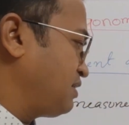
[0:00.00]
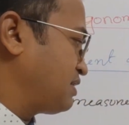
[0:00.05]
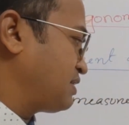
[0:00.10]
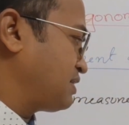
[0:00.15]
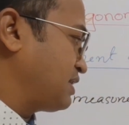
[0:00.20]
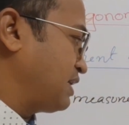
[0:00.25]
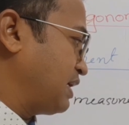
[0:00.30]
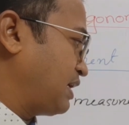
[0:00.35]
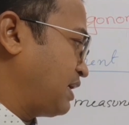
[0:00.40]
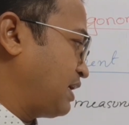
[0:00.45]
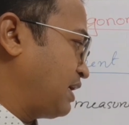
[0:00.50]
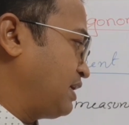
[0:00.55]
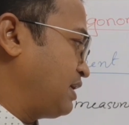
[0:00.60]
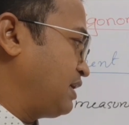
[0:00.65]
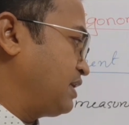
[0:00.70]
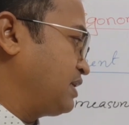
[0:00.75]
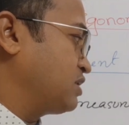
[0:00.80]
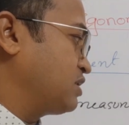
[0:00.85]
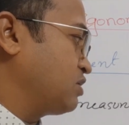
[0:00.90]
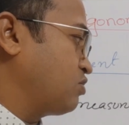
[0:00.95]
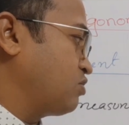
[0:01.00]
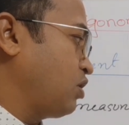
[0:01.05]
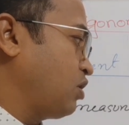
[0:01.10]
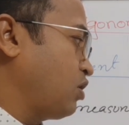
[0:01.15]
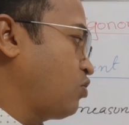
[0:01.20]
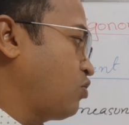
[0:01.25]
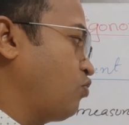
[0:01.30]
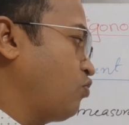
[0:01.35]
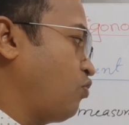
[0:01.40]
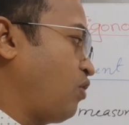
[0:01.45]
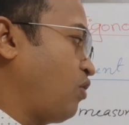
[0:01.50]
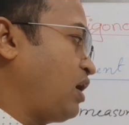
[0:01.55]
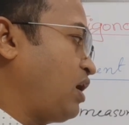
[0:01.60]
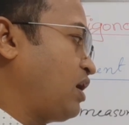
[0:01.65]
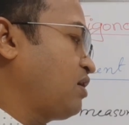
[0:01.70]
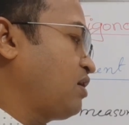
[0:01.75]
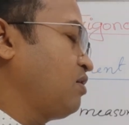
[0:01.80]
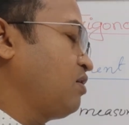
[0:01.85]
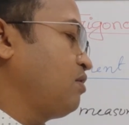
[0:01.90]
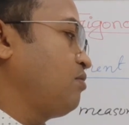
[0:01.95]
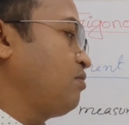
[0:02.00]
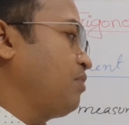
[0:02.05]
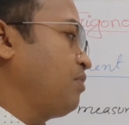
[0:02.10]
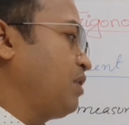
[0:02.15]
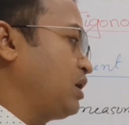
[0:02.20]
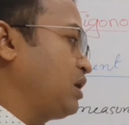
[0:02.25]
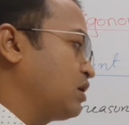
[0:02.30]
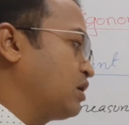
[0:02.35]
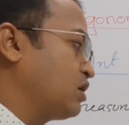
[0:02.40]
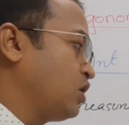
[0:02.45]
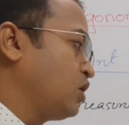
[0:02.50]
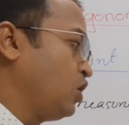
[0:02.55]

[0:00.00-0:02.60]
second is equal to 1 minute.